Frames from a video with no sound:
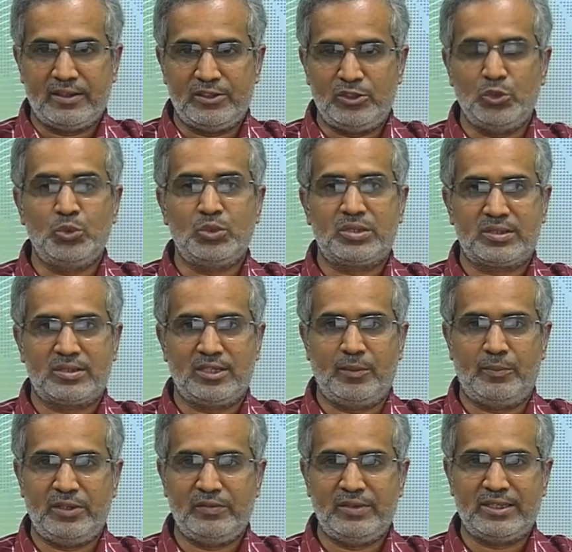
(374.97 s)
use
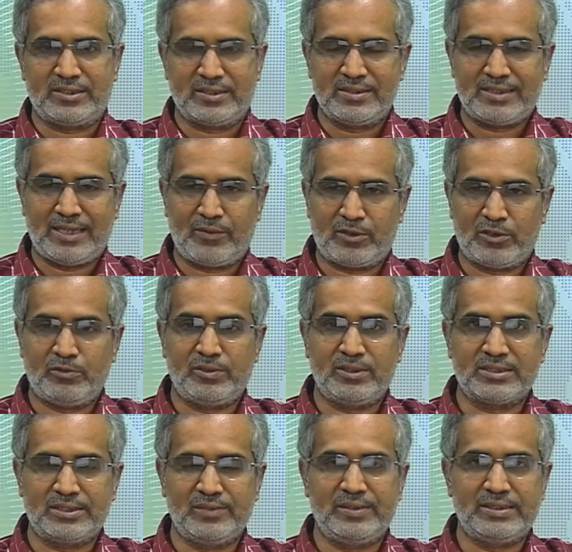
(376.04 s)
abbreviations after
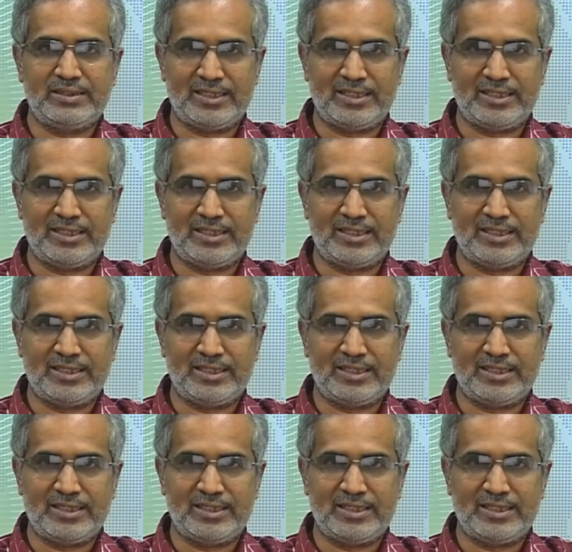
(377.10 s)
first giving